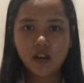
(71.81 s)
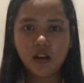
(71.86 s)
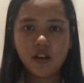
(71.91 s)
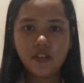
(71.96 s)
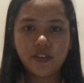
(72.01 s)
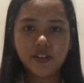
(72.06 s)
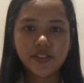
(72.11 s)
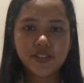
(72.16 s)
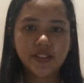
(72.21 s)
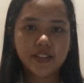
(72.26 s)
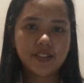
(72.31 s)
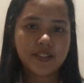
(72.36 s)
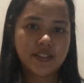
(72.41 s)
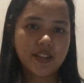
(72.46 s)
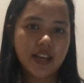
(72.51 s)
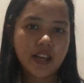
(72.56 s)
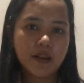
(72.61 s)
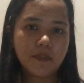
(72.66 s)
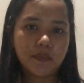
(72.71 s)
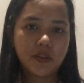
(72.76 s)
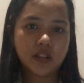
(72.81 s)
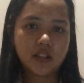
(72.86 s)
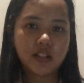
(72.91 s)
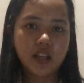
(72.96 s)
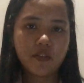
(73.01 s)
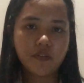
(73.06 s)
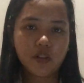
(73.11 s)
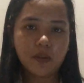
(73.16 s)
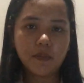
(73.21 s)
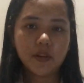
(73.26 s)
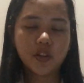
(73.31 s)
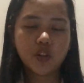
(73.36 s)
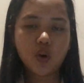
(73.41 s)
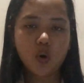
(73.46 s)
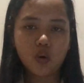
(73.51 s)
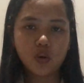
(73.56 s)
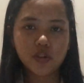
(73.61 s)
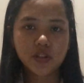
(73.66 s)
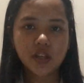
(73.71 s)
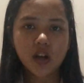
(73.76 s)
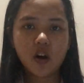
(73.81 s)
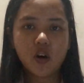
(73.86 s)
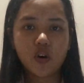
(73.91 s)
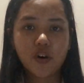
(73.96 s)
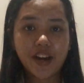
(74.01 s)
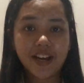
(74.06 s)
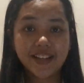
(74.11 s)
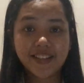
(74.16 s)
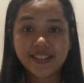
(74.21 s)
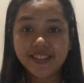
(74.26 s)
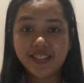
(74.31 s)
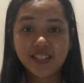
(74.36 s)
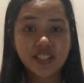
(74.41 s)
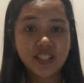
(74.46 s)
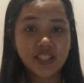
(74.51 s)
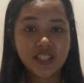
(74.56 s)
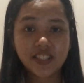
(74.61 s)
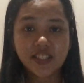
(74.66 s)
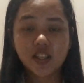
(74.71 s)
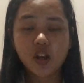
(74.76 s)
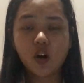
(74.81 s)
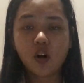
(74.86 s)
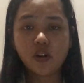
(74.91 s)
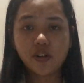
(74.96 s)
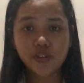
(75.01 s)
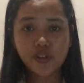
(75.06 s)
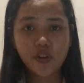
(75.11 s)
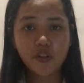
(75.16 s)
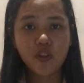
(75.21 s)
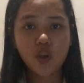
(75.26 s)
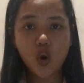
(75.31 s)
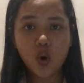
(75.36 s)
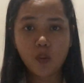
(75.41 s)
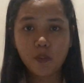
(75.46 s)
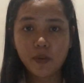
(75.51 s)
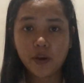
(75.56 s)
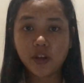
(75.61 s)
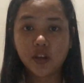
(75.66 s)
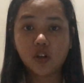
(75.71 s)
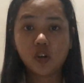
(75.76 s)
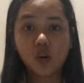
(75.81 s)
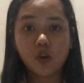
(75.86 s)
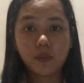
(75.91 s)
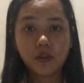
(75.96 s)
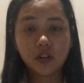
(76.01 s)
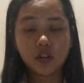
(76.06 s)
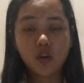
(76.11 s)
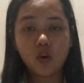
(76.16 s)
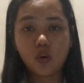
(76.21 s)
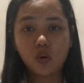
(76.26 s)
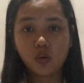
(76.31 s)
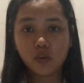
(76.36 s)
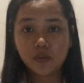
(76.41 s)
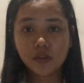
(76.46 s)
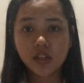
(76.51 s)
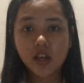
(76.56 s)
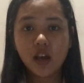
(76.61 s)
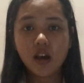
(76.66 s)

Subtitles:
The Sustainable Development Goals, or SDGs, also known by the Global Goals,